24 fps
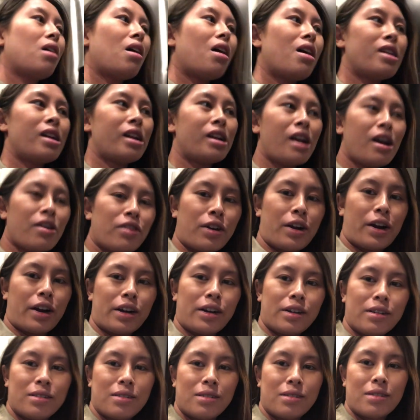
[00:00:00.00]
on
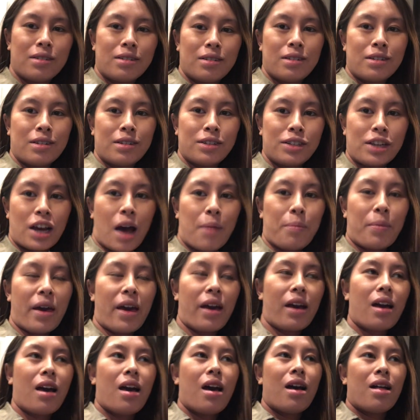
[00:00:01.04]
another
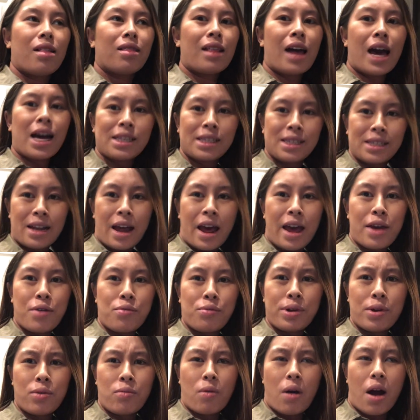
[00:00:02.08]
topic, last night
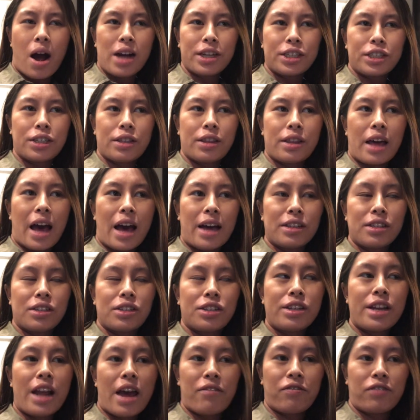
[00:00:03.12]
we watched that
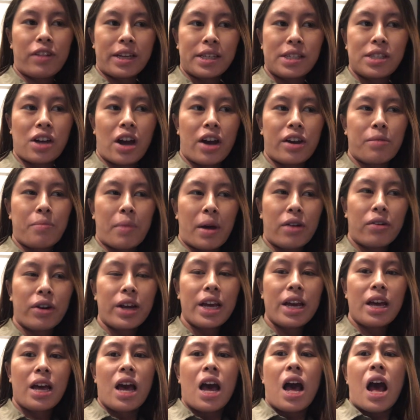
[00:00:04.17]
Netflix
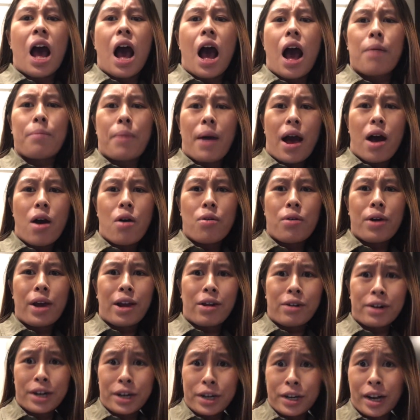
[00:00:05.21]
documentary about
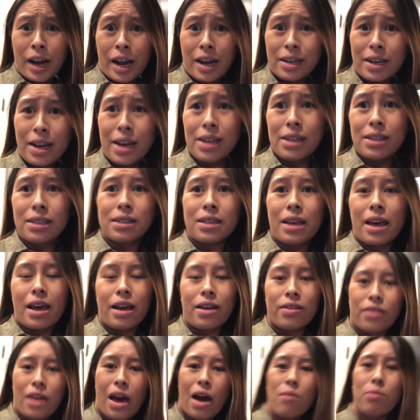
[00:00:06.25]
Aaron Hernandez,
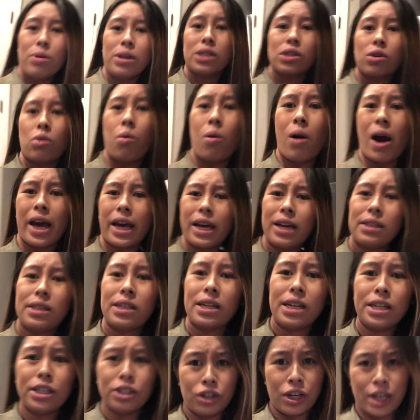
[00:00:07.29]
and that was
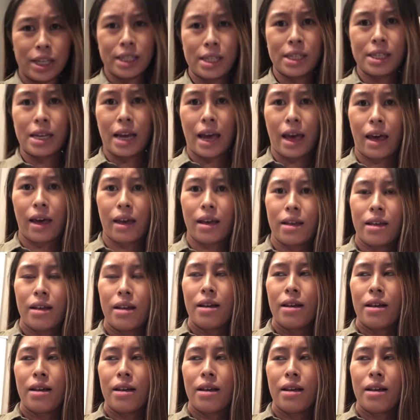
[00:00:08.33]
quite interesting.